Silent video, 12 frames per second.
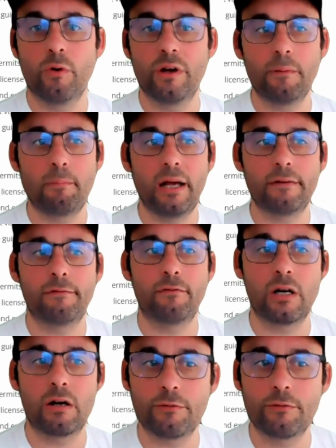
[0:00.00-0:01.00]
We applied
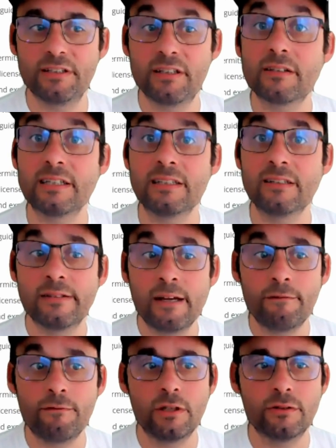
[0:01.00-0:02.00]
for our visas in
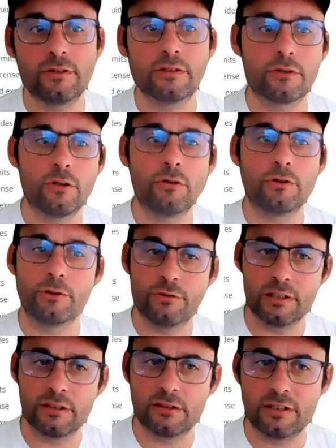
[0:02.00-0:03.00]
San Francisco
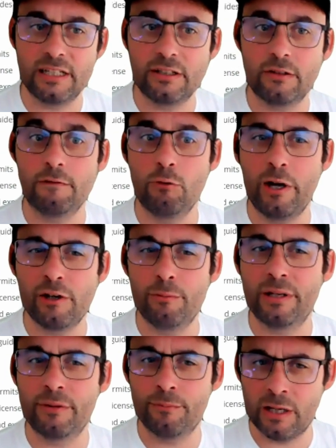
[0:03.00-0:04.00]
using State of
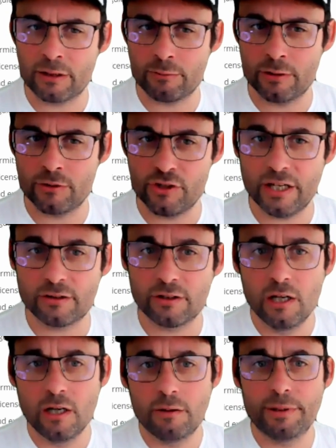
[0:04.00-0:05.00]
Wyoming background
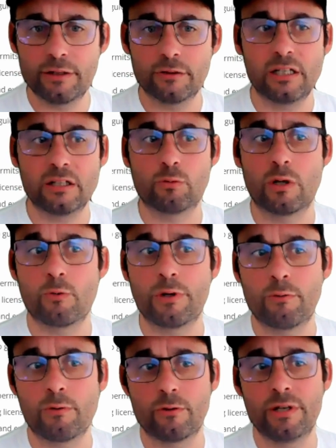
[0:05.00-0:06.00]
checks because that's where
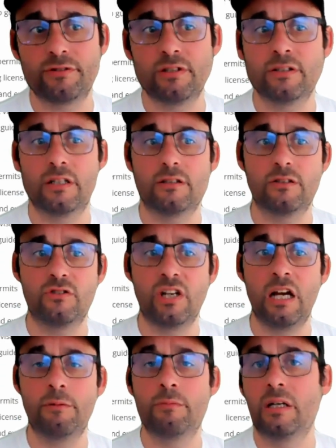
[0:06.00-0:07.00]
we were resident at the
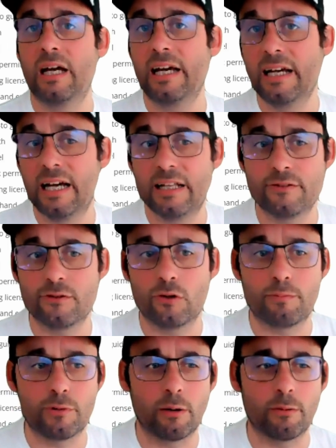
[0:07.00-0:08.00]
time and had
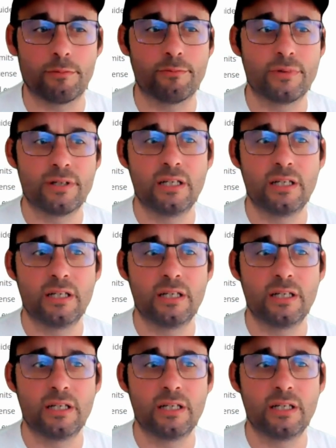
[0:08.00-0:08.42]
no problem.